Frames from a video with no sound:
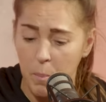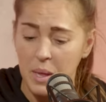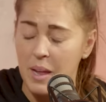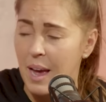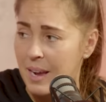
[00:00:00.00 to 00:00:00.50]

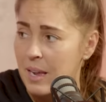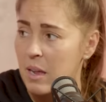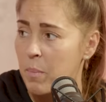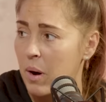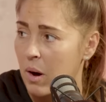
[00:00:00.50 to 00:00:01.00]
big and
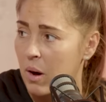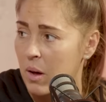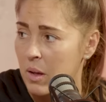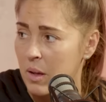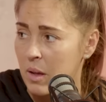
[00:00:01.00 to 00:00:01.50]
key
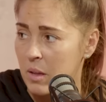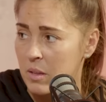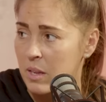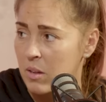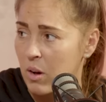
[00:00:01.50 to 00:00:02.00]
part
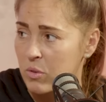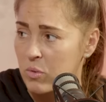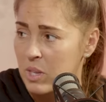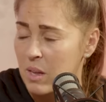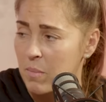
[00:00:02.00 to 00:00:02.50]
to this
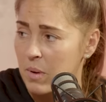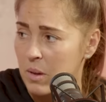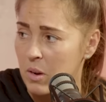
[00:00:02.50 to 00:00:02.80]
Arsenal team,